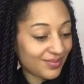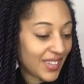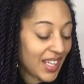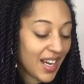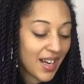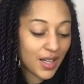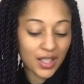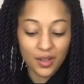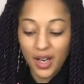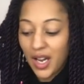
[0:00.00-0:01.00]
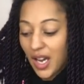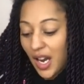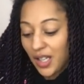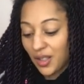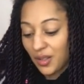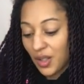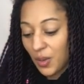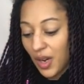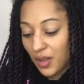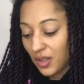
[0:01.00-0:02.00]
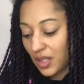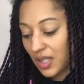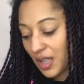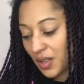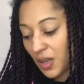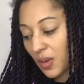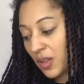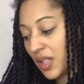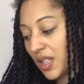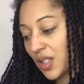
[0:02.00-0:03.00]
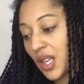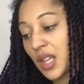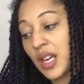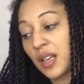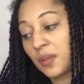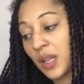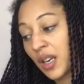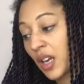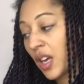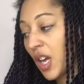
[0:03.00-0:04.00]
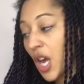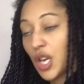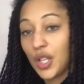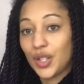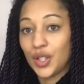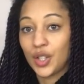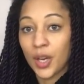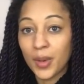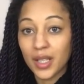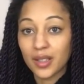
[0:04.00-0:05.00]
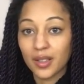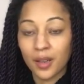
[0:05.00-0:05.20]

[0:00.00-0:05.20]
yeah, I don't, I don't know what else to tell you on this other than I'm going to show it.